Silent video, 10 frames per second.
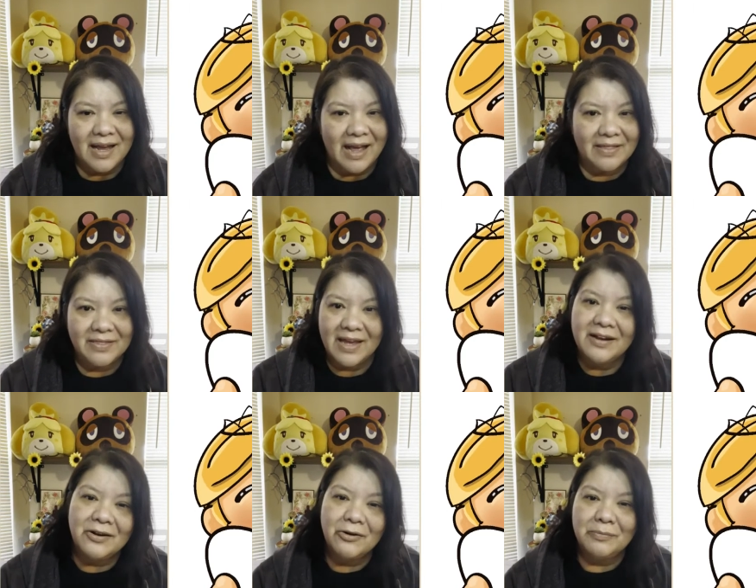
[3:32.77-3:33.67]
And they
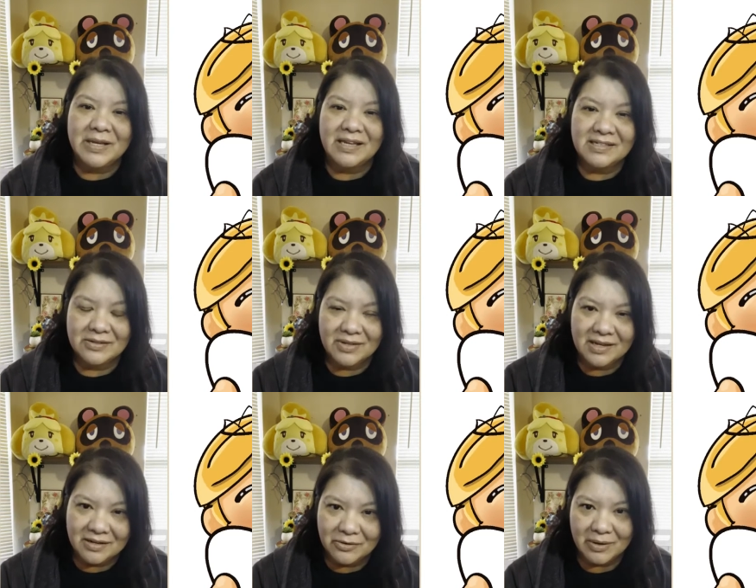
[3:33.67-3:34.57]
know me, so
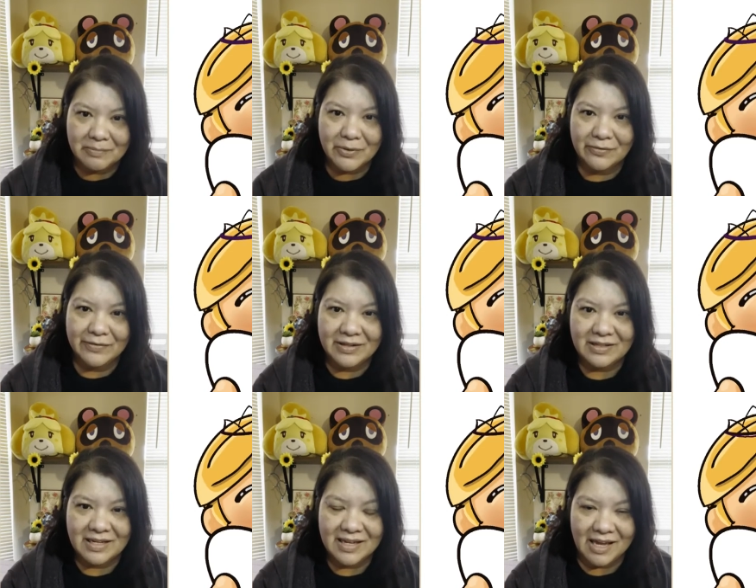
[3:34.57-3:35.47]
they know I'm
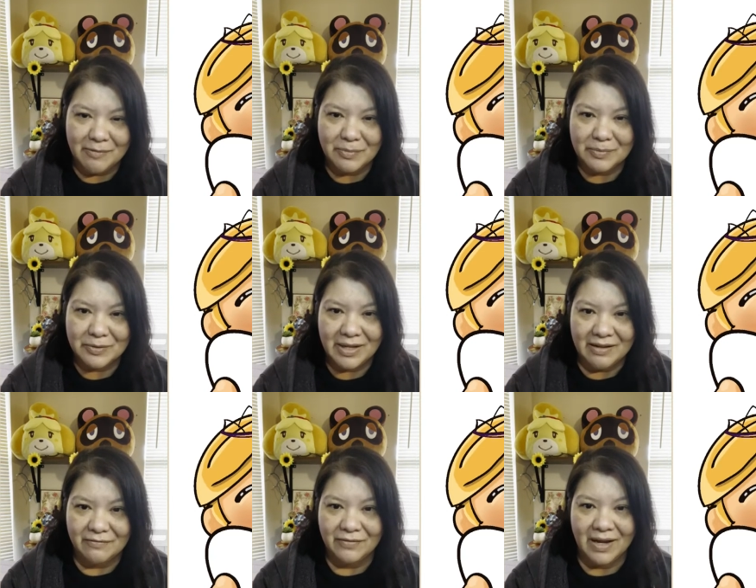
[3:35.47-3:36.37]
perfectly capable
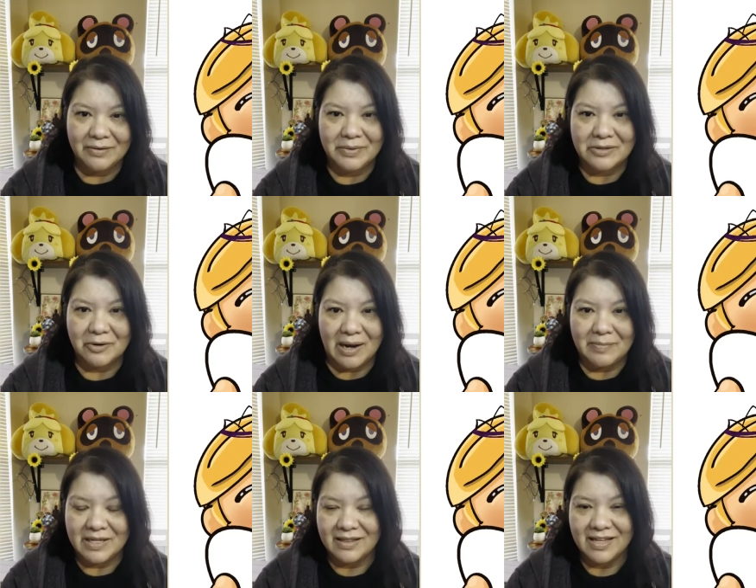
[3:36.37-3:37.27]
and fine with
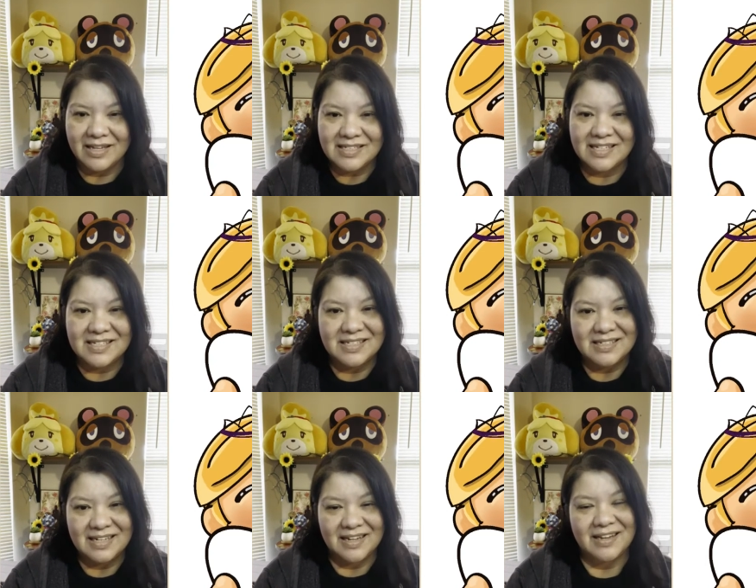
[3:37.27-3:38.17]
grabbing things and
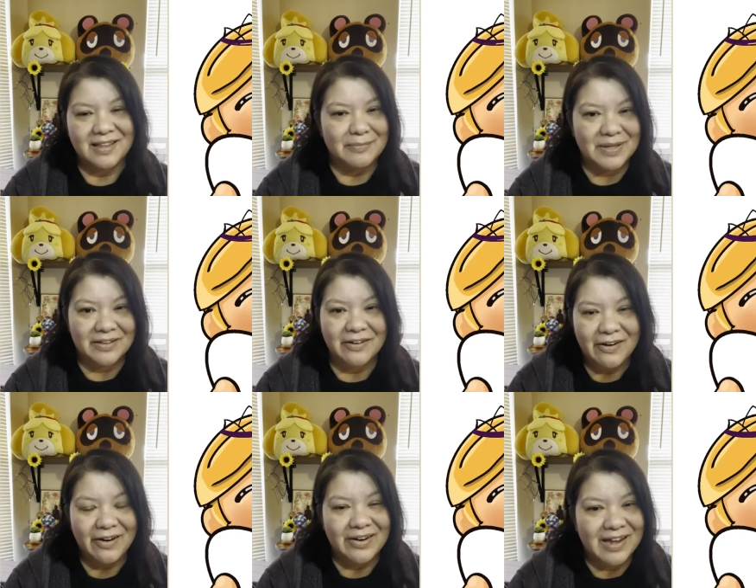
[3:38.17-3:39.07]
sticking them in the
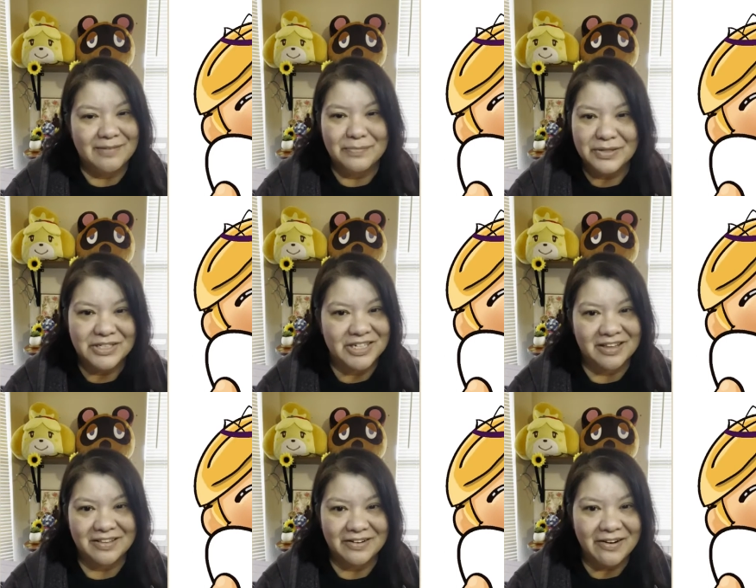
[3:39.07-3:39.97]
cart and
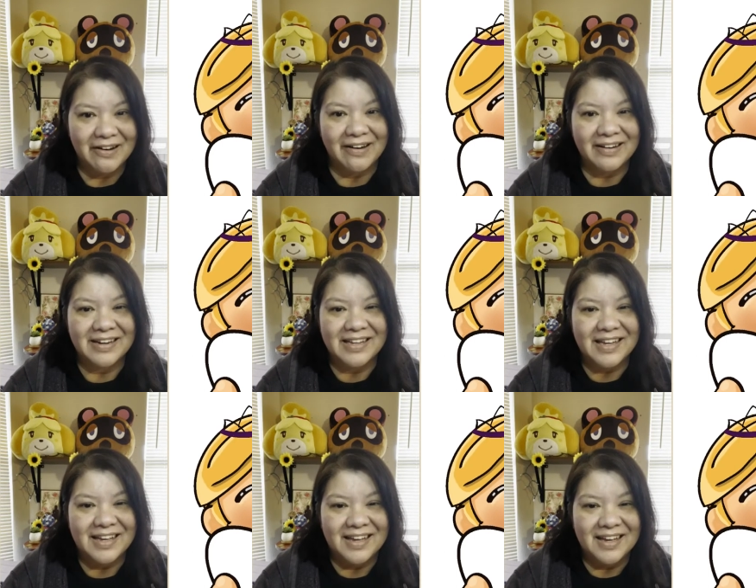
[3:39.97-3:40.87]
pushing the cart.
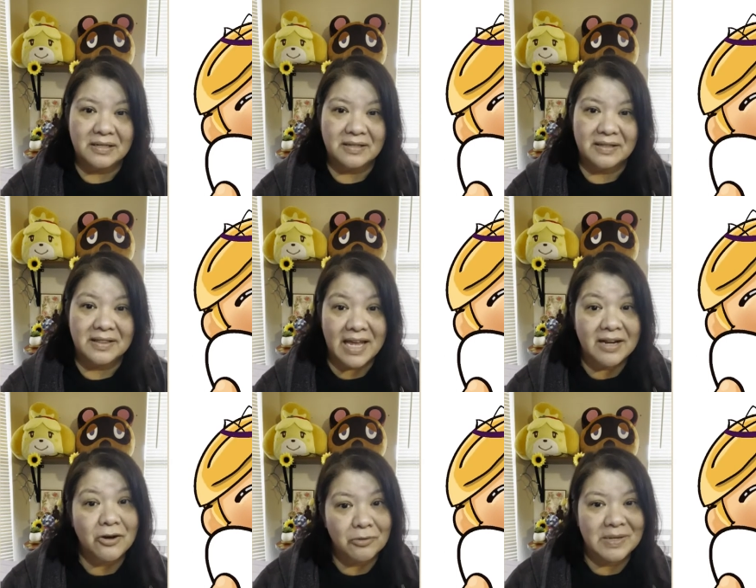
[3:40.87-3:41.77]
They
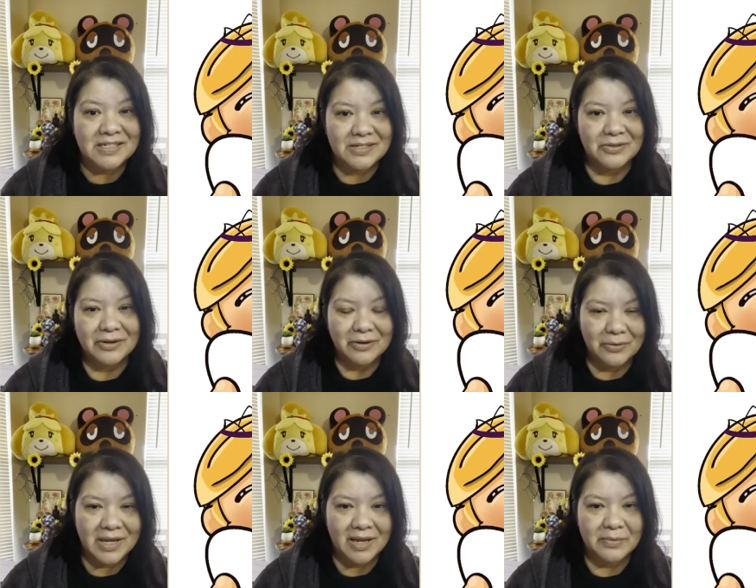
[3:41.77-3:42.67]
know me, so they're
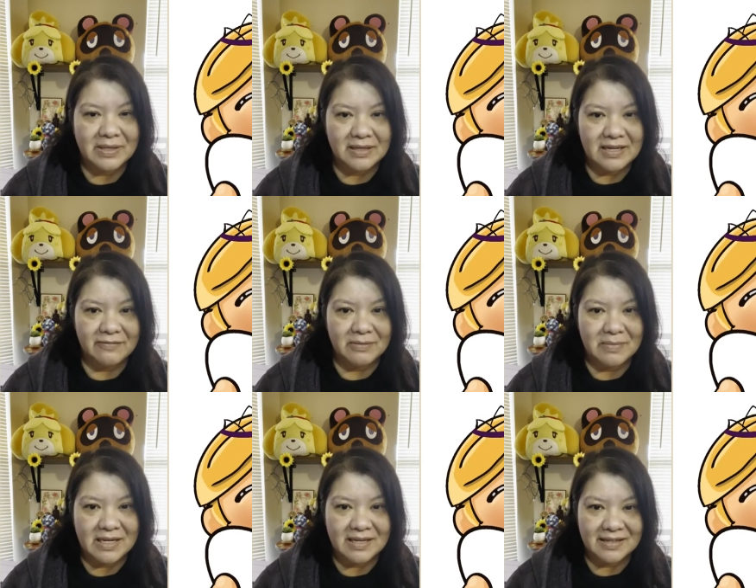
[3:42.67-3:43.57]
okay with leaving
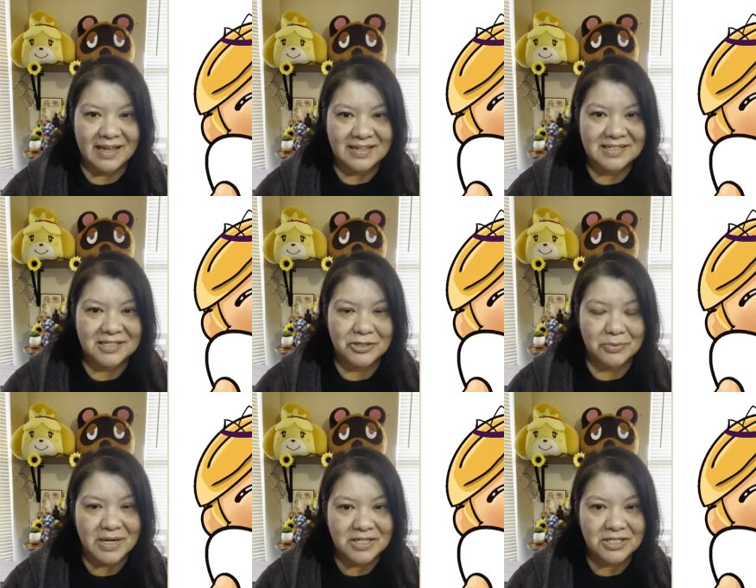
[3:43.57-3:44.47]
me in that
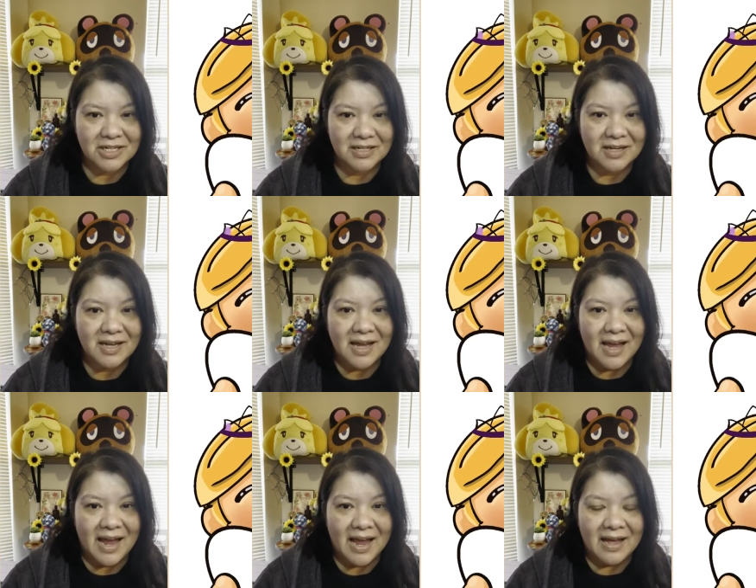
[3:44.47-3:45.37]
situation.
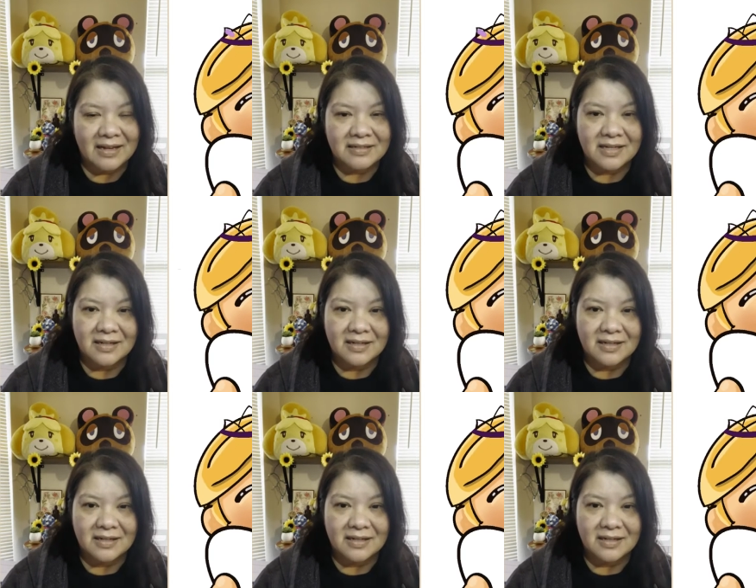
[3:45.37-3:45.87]
And